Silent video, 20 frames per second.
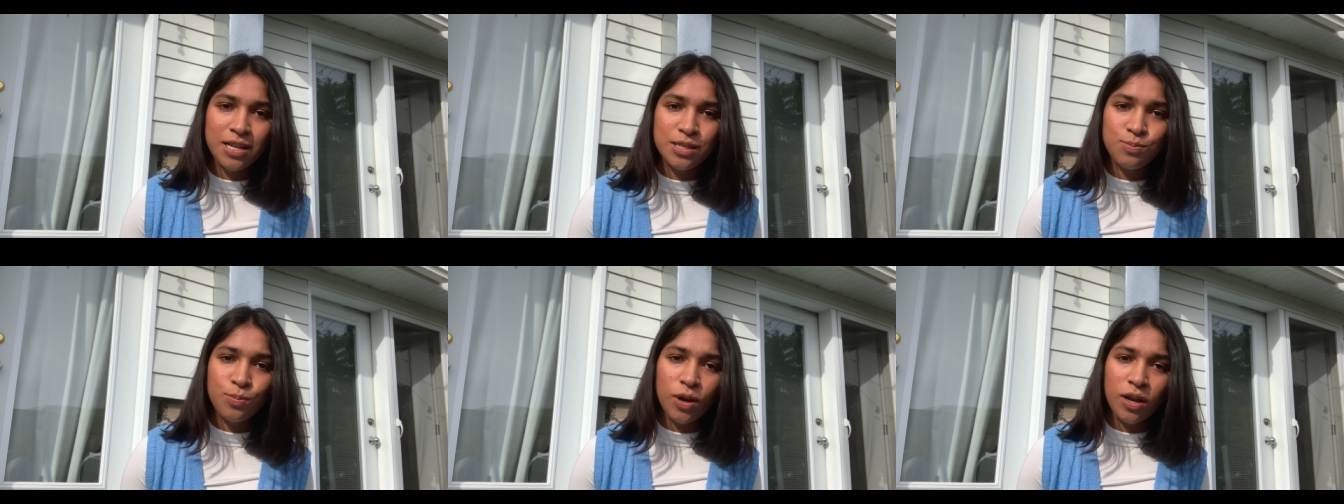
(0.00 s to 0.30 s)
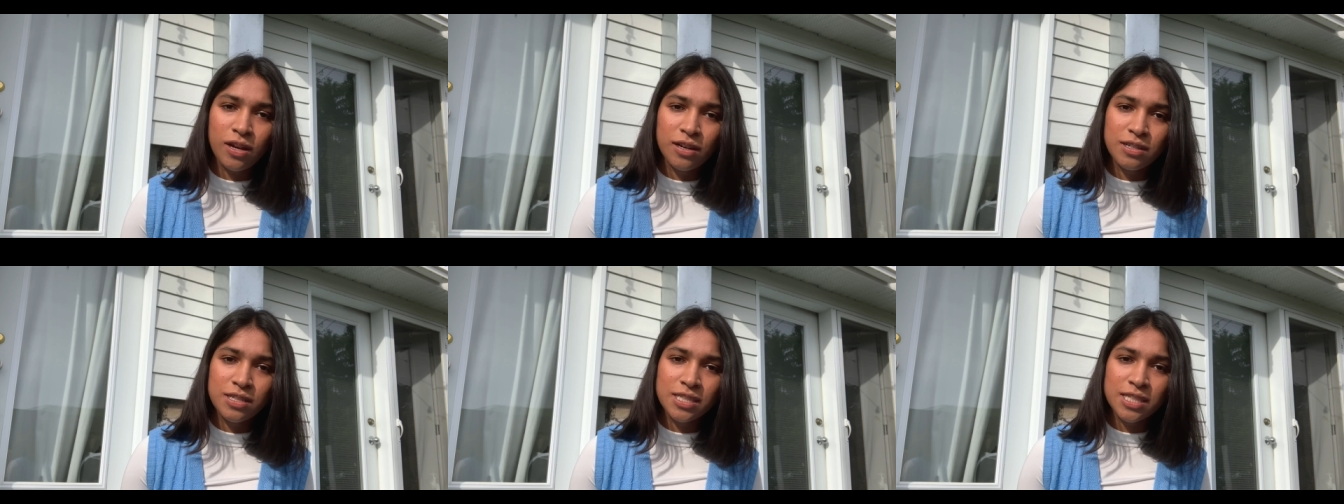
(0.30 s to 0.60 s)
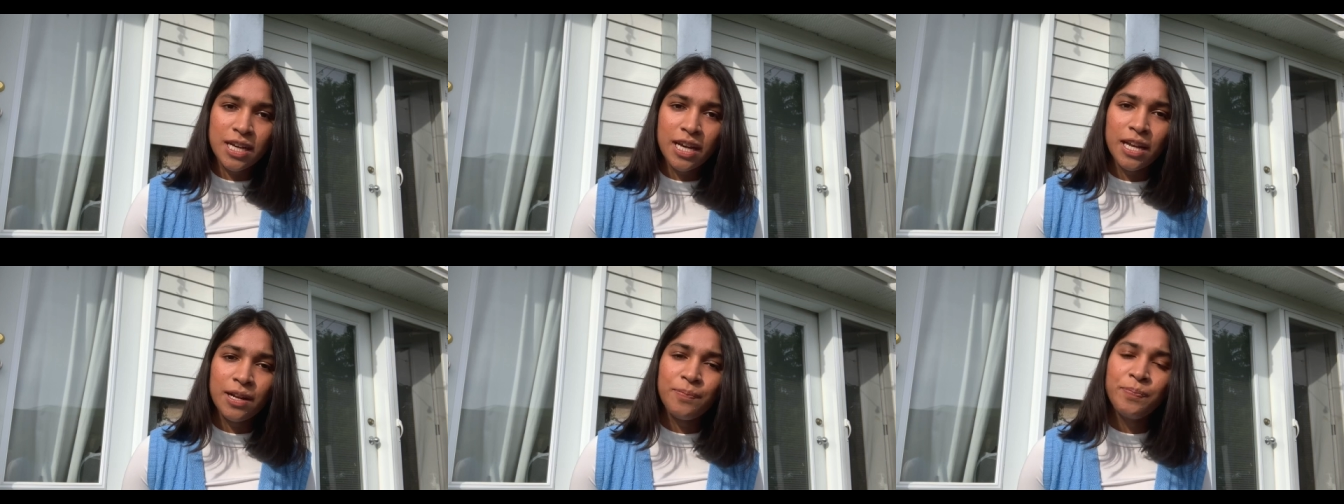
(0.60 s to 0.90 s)
as product
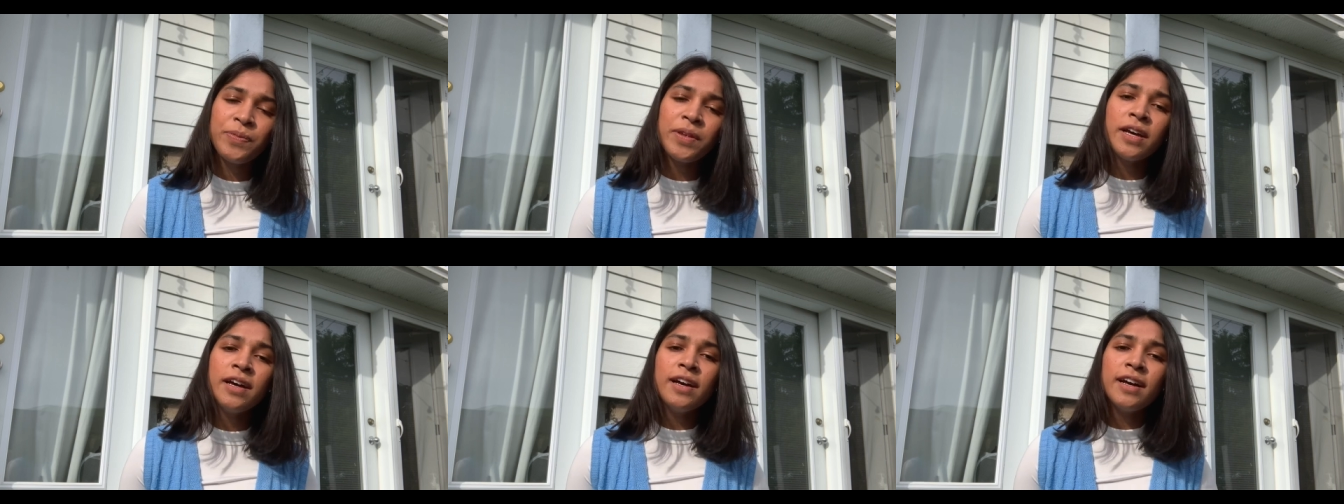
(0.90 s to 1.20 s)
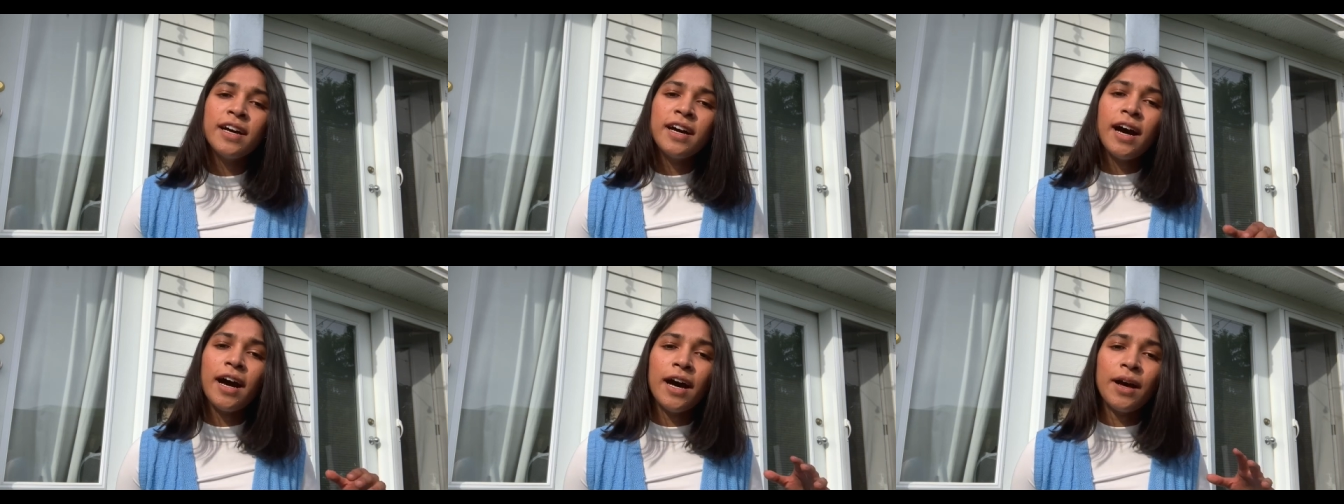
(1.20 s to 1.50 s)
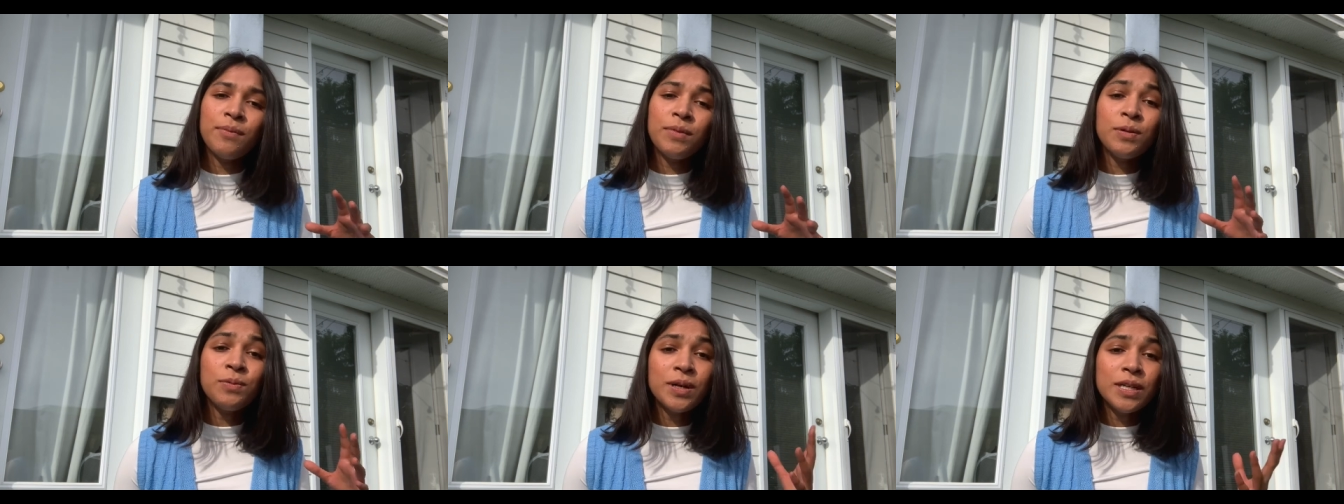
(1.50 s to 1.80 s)
design,
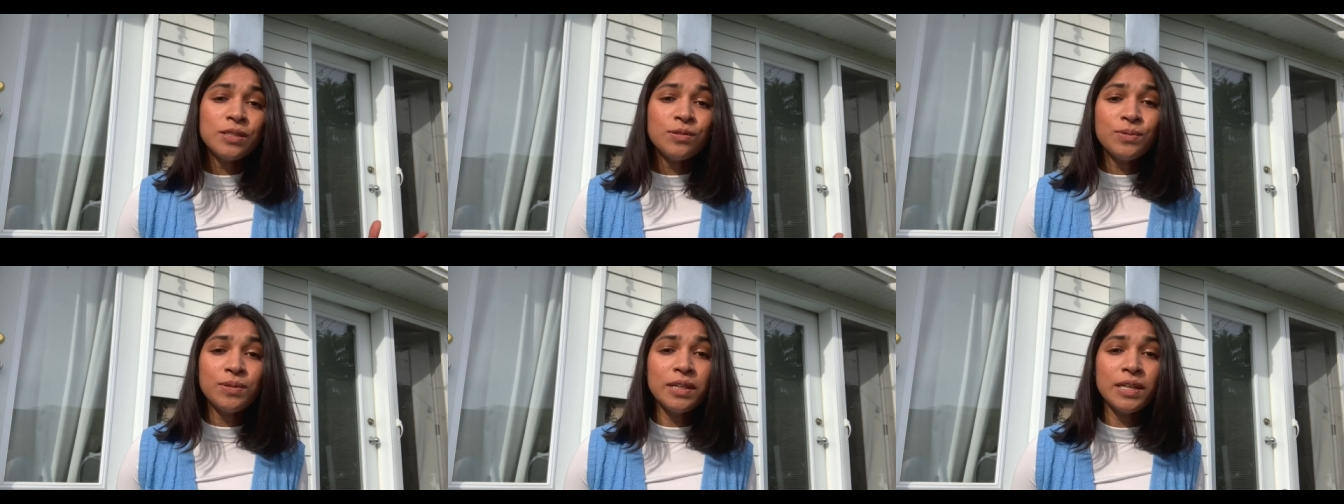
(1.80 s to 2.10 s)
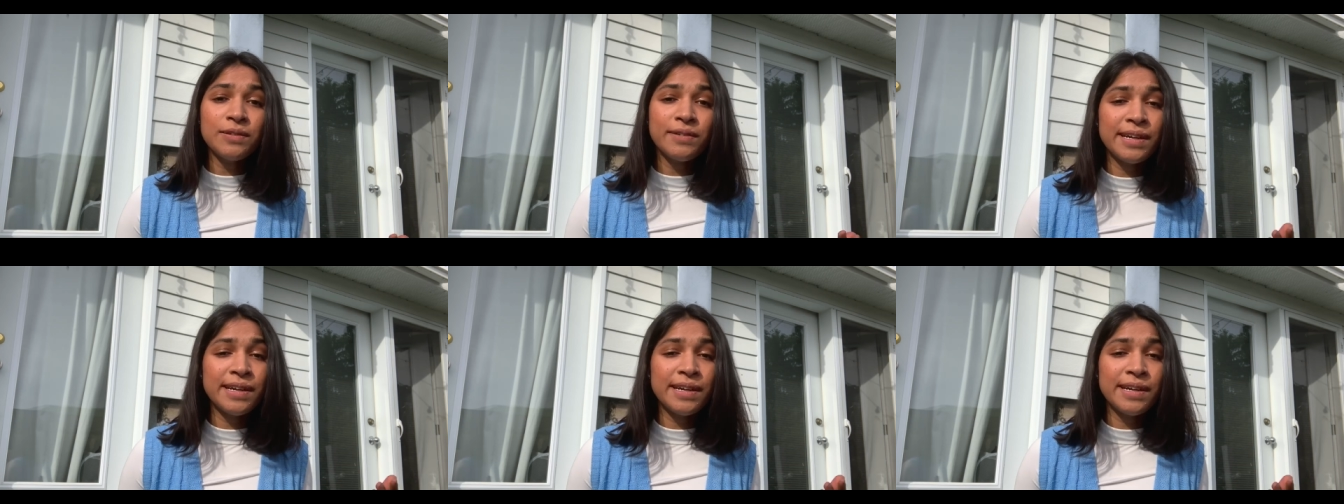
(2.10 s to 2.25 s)
it was a really